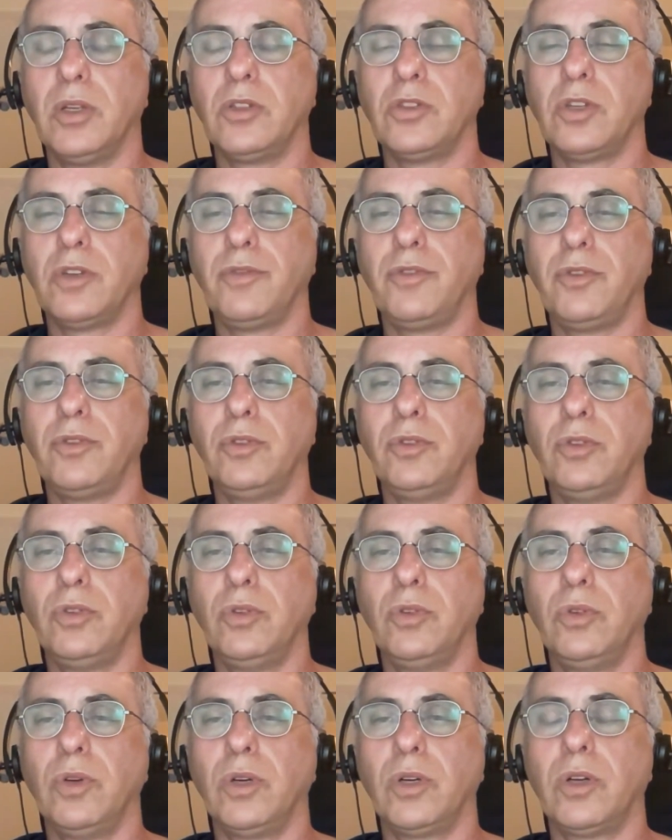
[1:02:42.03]
So if you
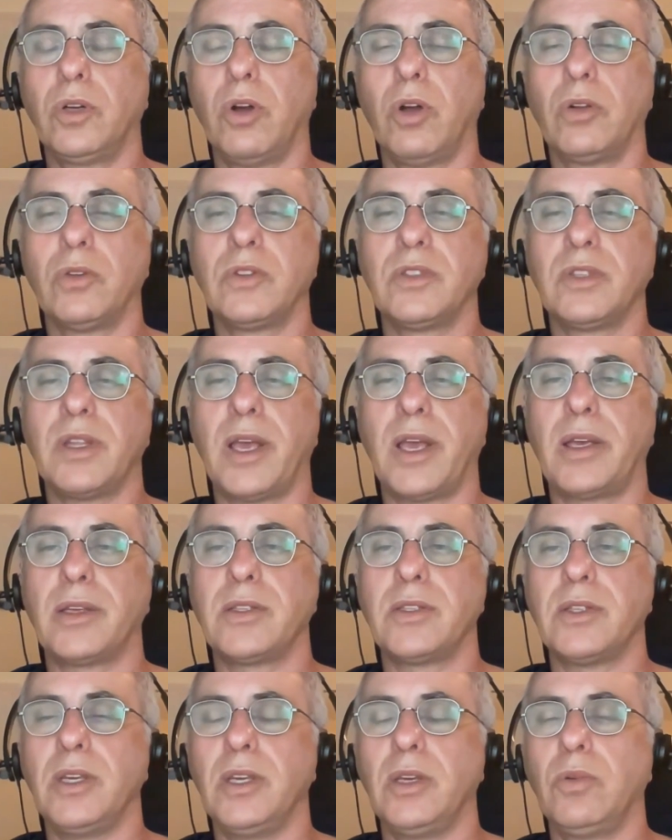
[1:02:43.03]
do a const
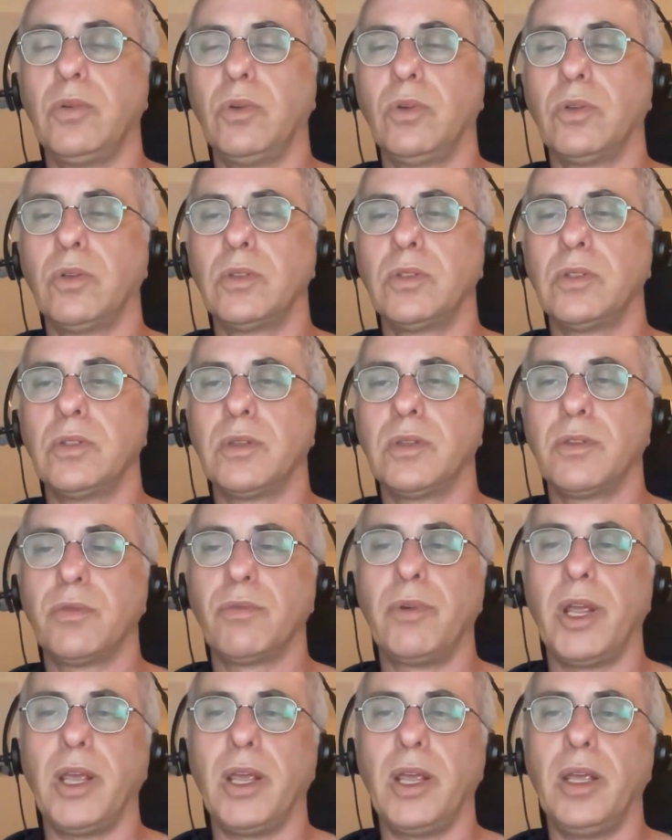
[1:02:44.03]
x equals
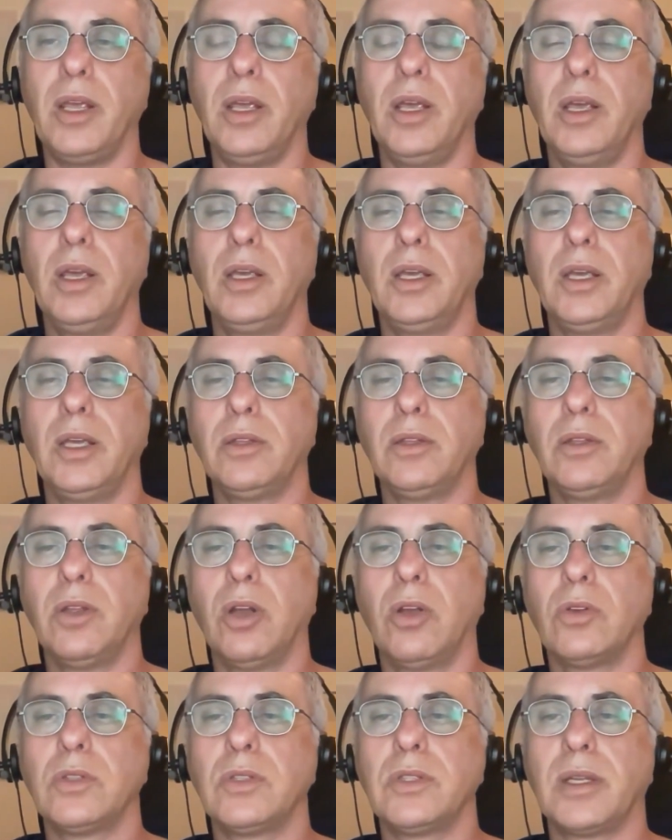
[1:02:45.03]
3, it
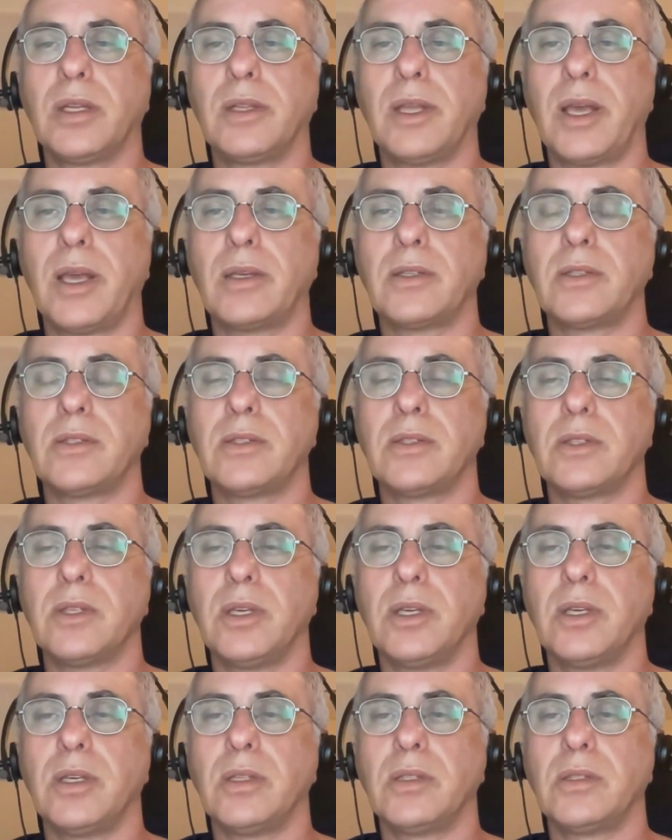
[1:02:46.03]
knows that x
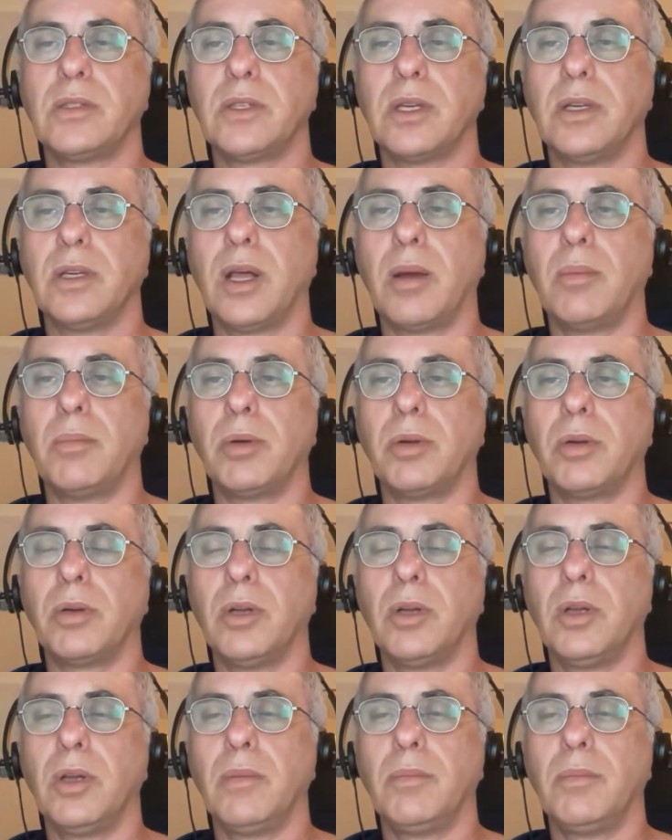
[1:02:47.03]
is a number.